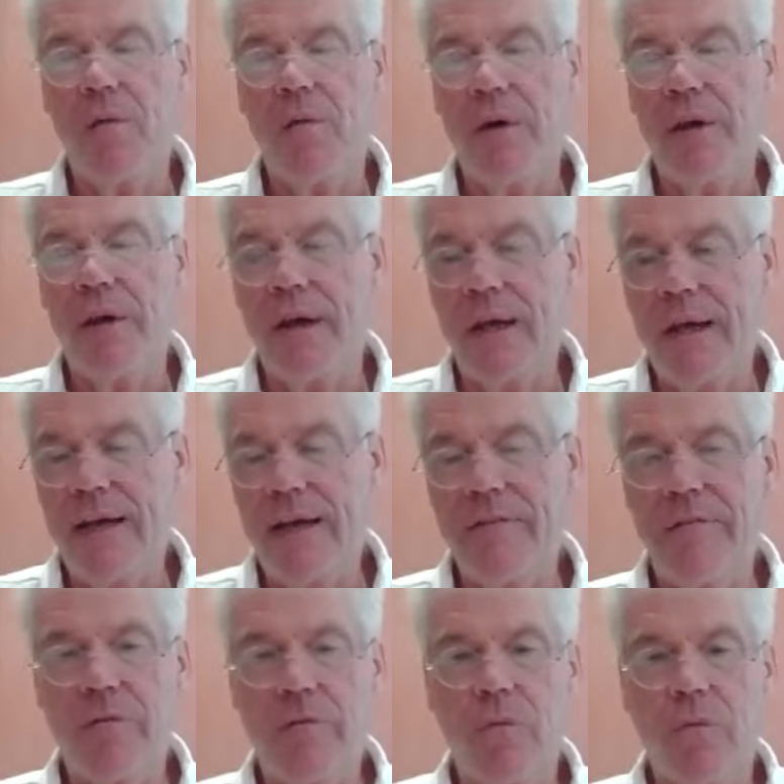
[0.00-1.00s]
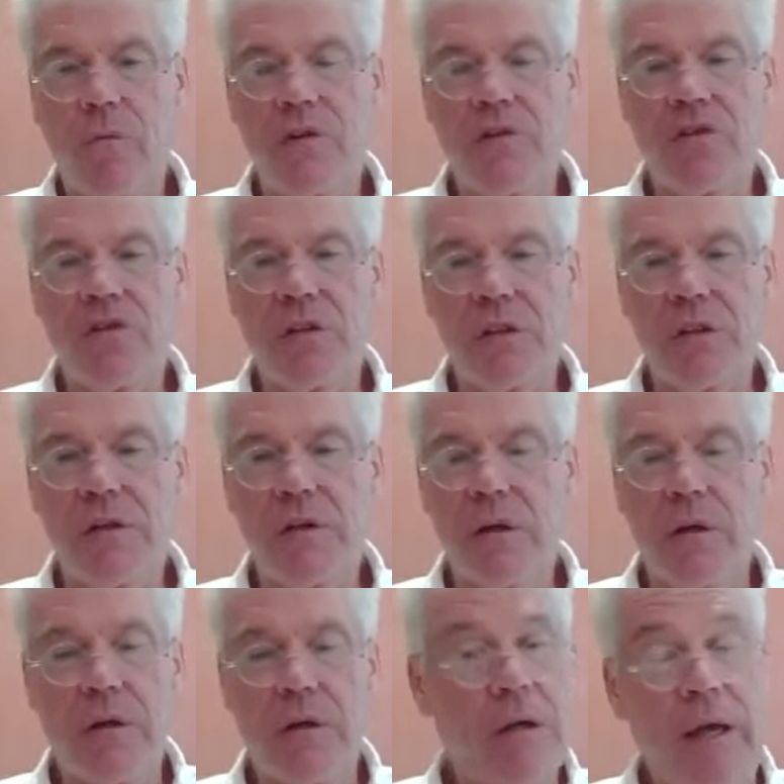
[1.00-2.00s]
we have what is
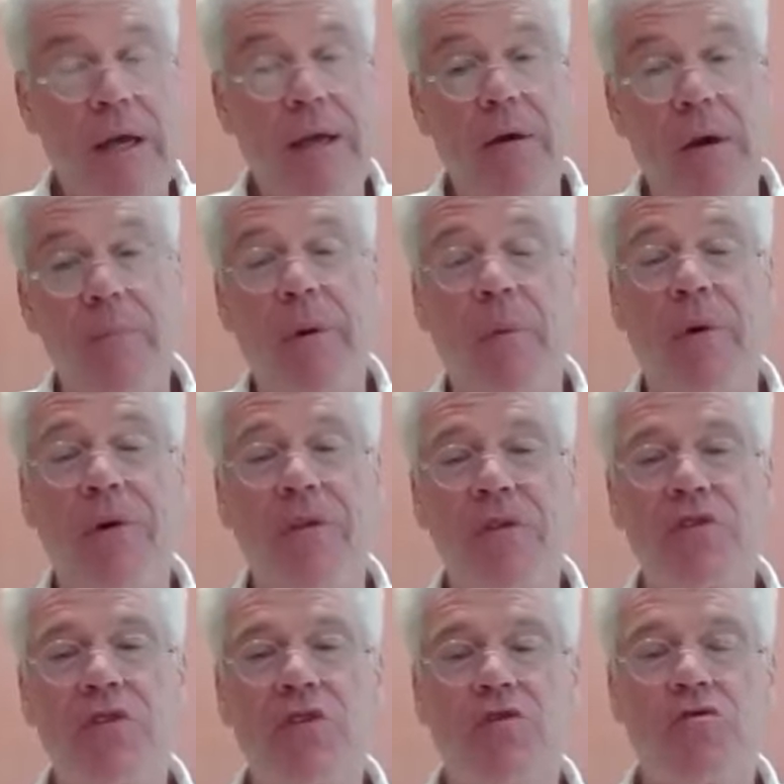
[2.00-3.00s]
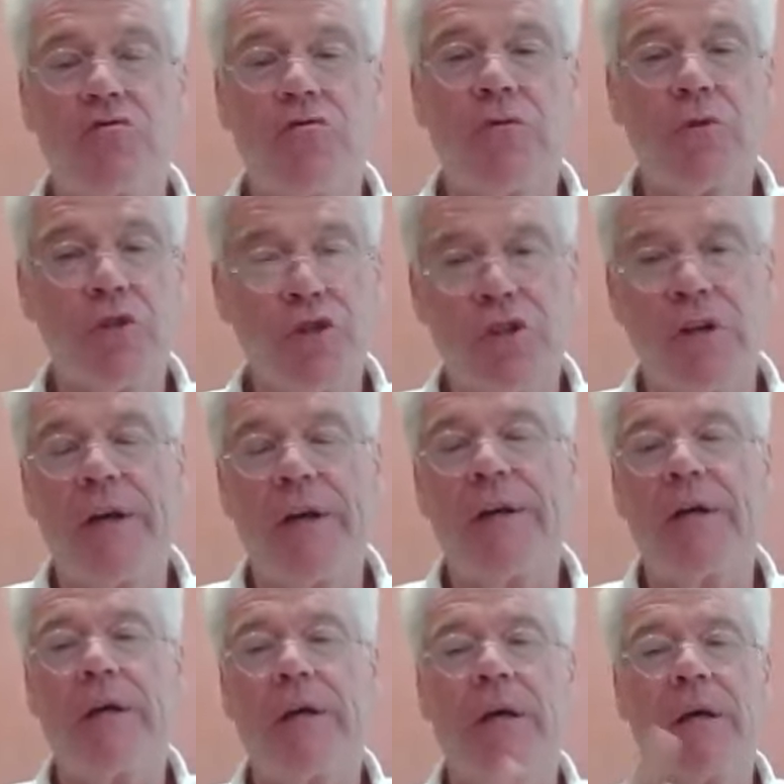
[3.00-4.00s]
clear. And by the way, this is true in
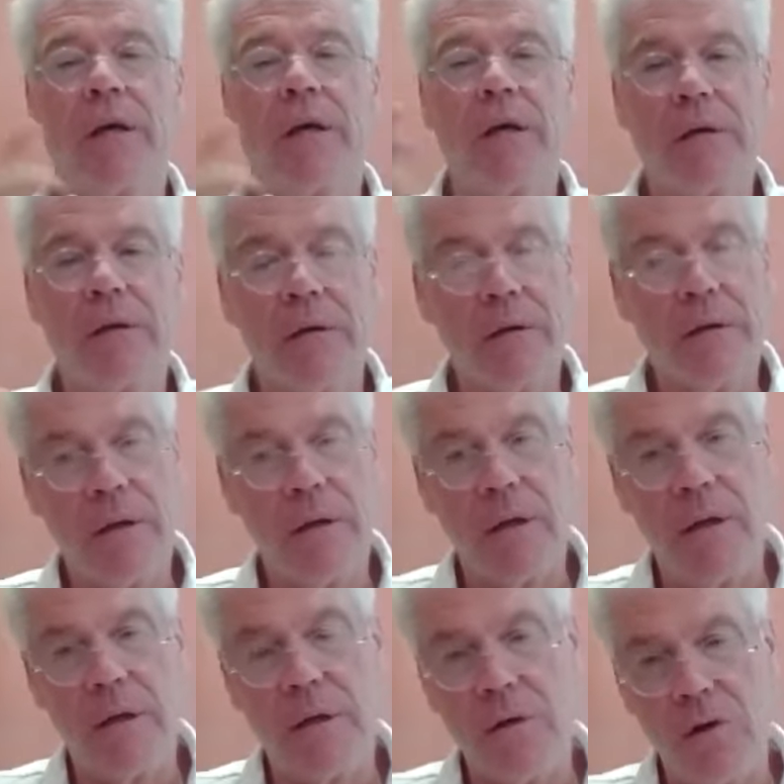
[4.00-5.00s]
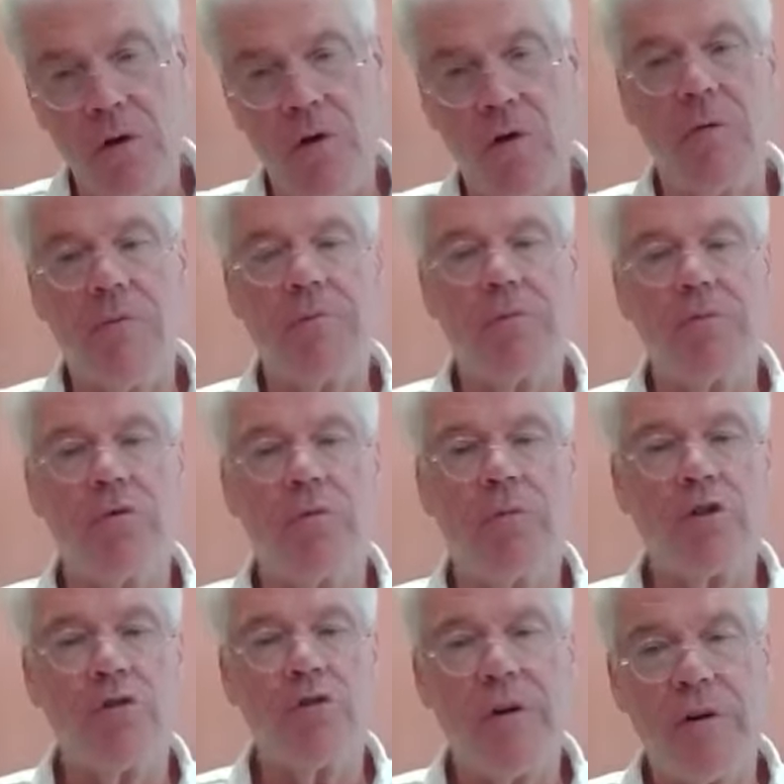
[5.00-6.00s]
China and and in Europe to a
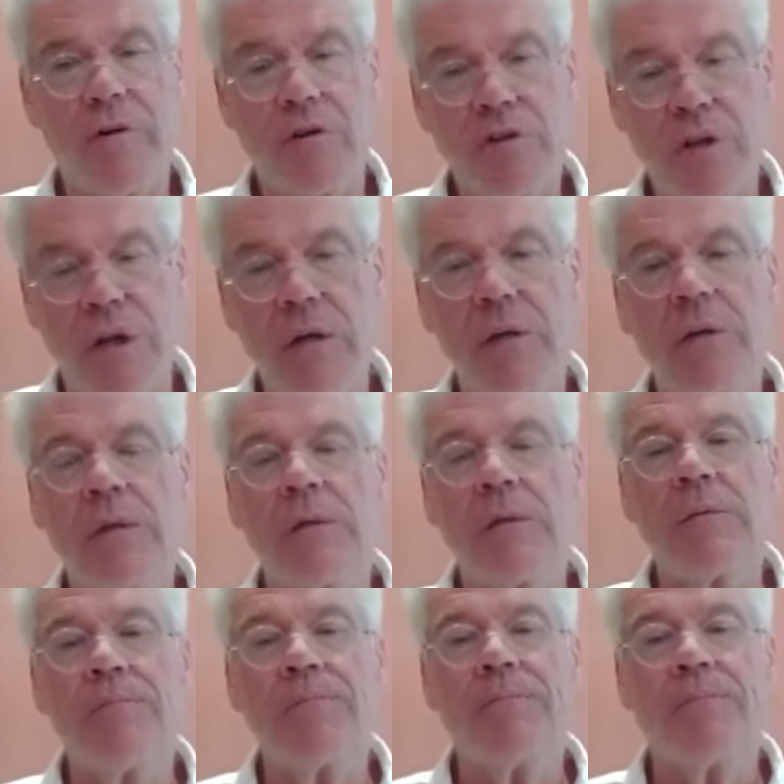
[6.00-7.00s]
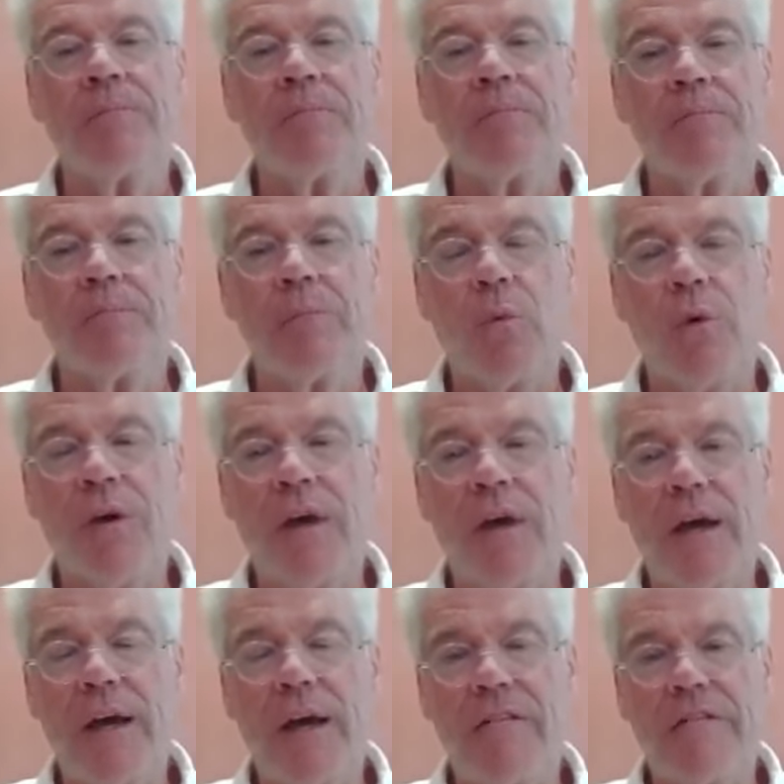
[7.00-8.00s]
much greater extent. But we
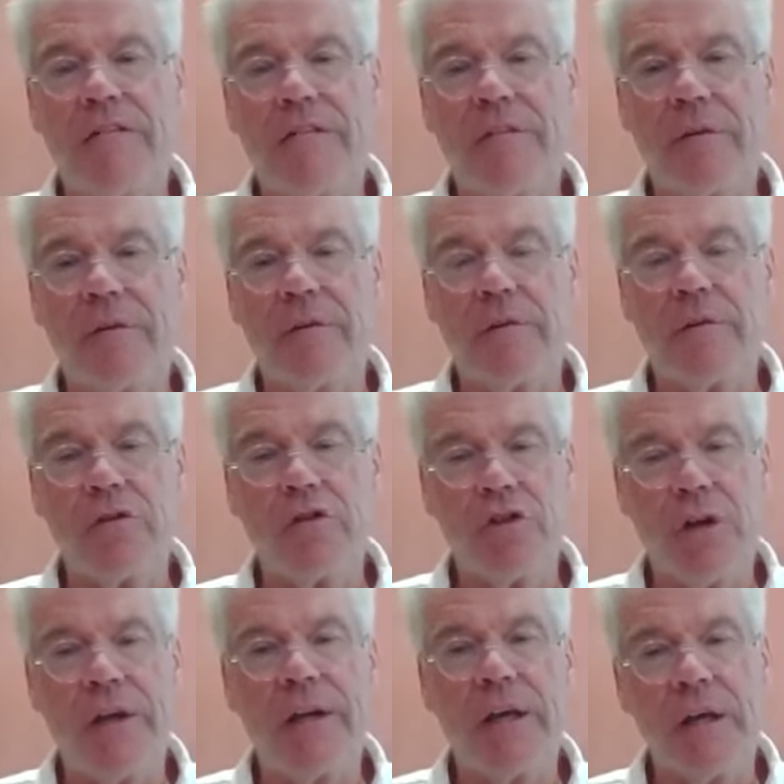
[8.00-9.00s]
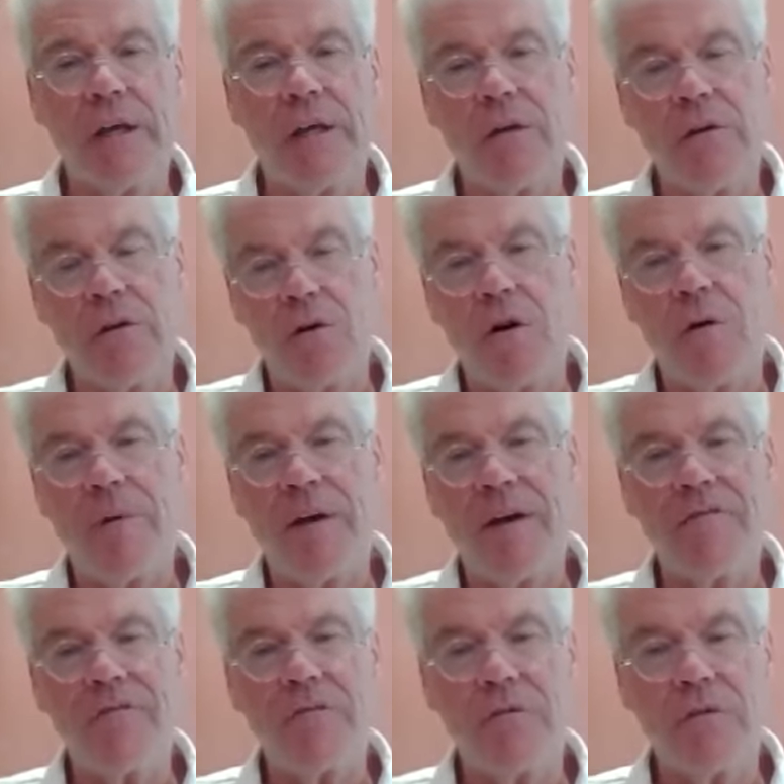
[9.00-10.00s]
have China and Europe
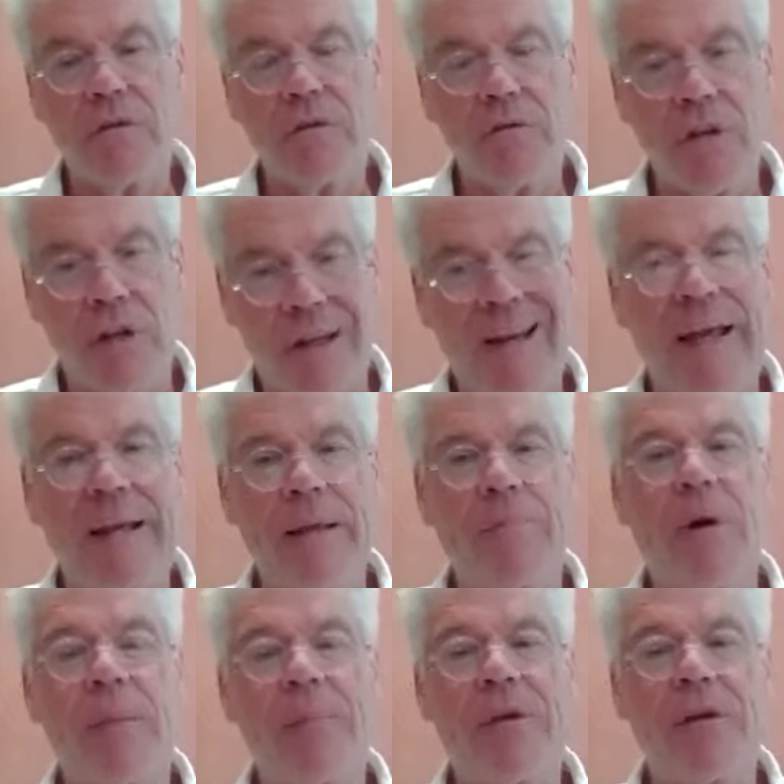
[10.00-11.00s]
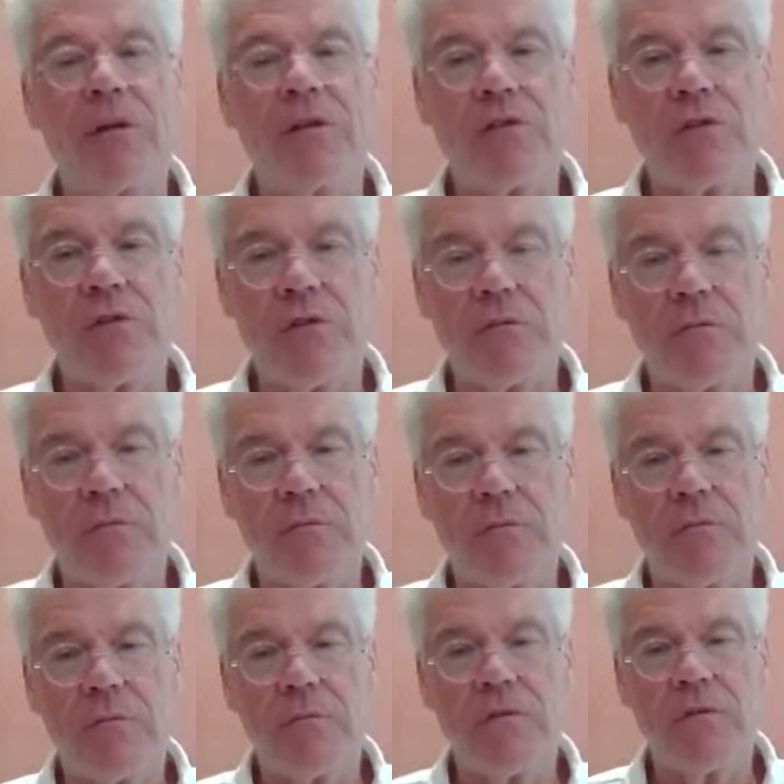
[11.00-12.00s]
have declining populations,
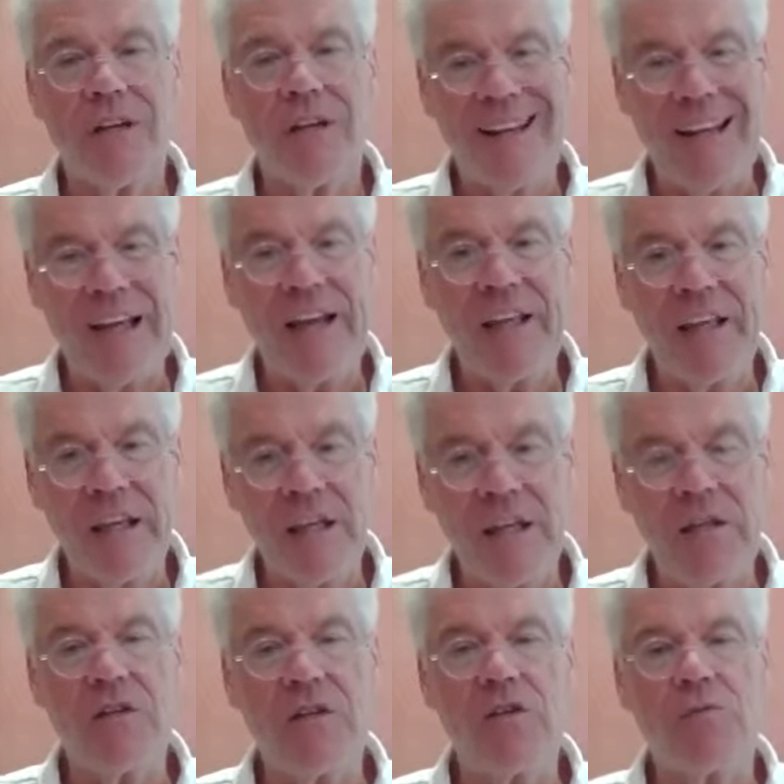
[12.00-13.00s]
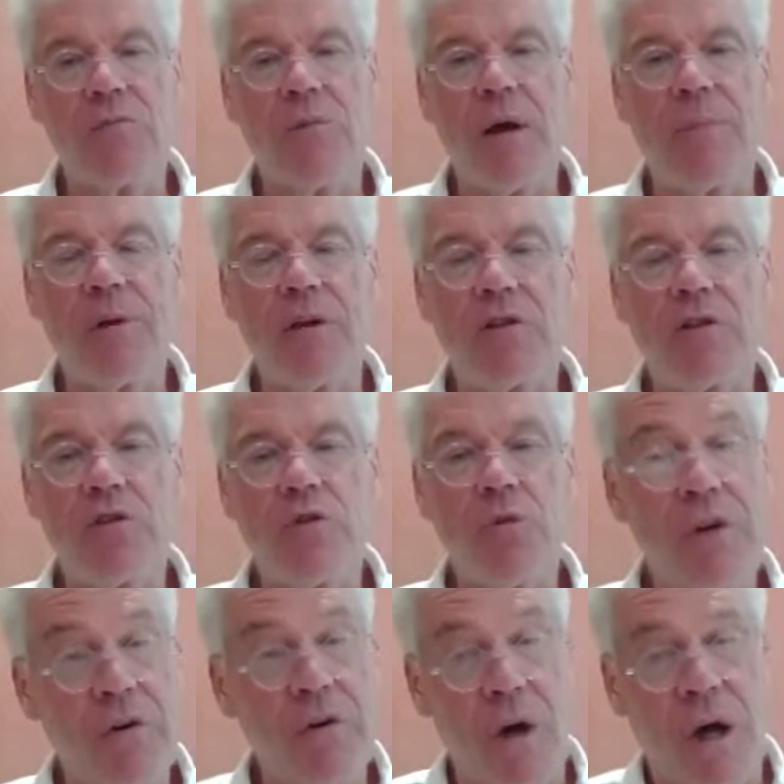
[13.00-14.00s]
declining indigenous populations.
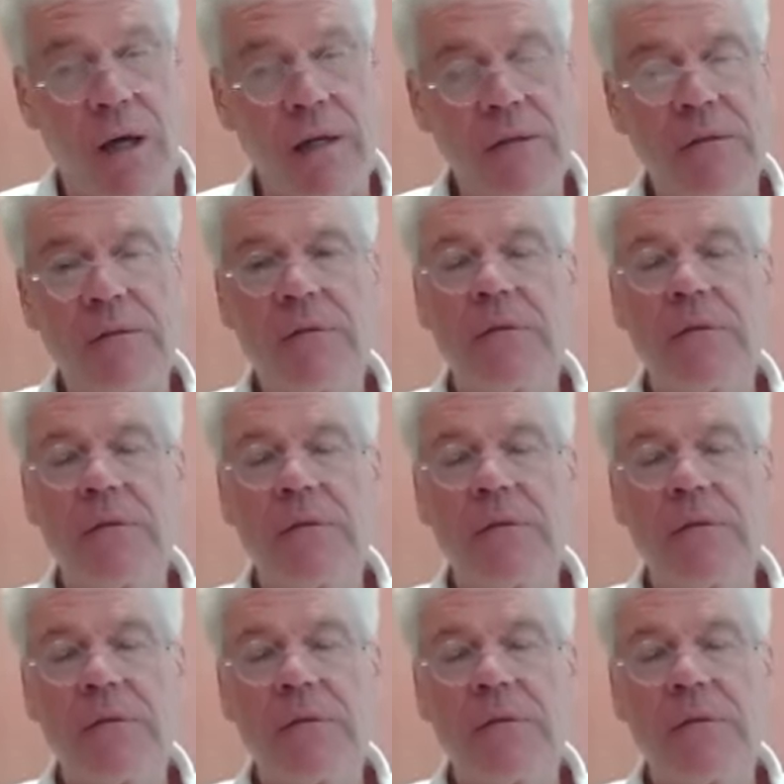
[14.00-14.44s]
We do not.